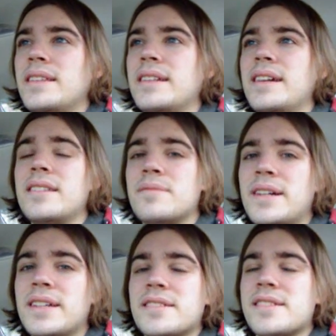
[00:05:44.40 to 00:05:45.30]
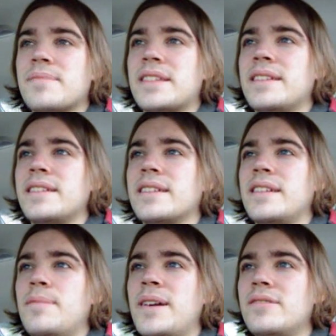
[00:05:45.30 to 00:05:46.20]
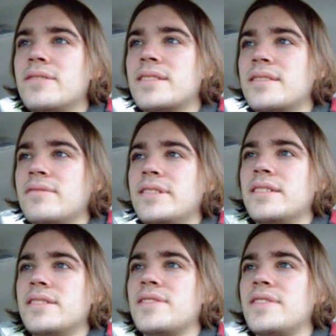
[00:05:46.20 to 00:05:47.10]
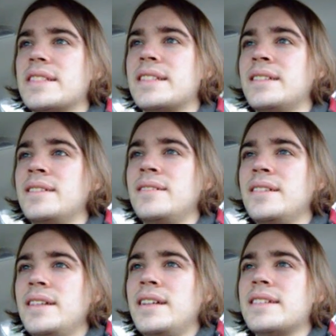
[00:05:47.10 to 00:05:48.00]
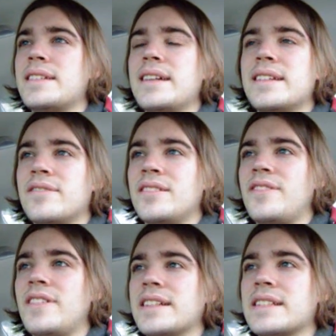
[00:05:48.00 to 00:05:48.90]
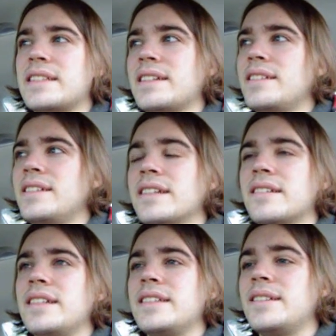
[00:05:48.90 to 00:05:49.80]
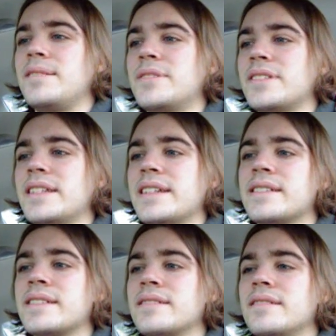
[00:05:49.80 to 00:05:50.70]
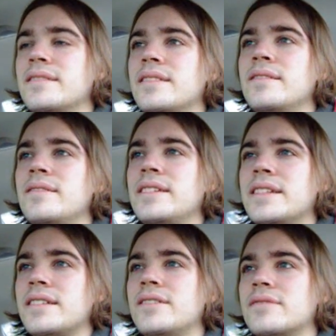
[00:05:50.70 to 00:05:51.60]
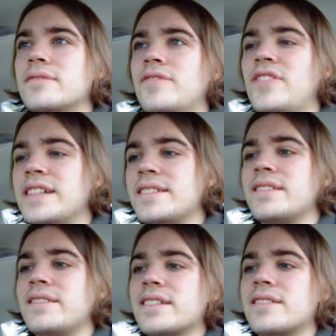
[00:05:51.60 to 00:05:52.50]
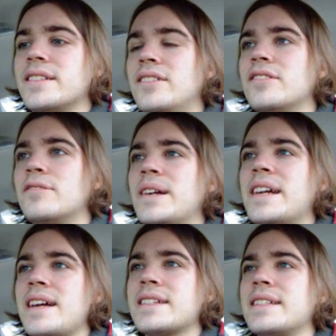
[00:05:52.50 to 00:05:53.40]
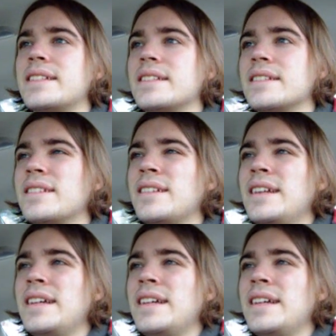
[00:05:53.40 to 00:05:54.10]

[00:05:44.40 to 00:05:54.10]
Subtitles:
the other bothersome thing about Windows Vista, aside from the fact that it could end up deleting, you know, files you actually own by accident,